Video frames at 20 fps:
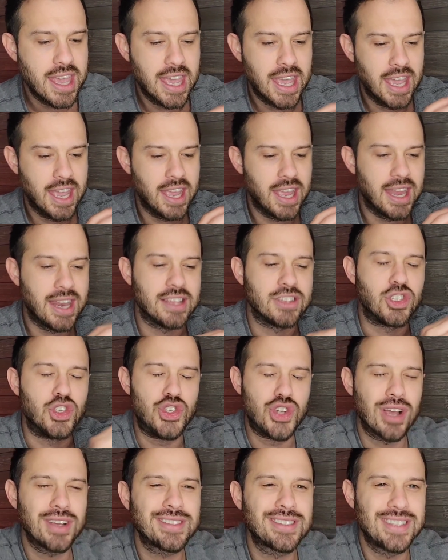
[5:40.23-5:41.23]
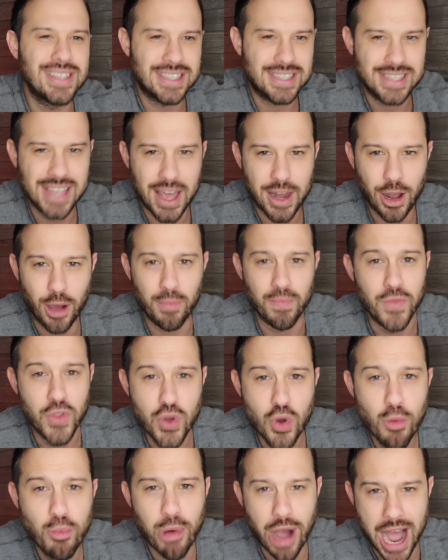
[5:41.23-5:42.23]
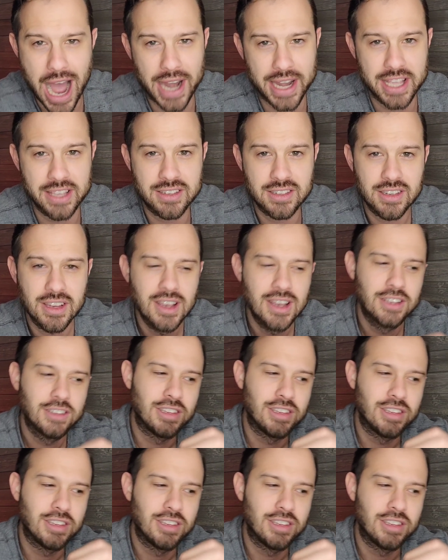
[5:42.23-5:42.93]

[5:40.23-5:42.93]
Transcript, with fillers: it is just to set up new bodies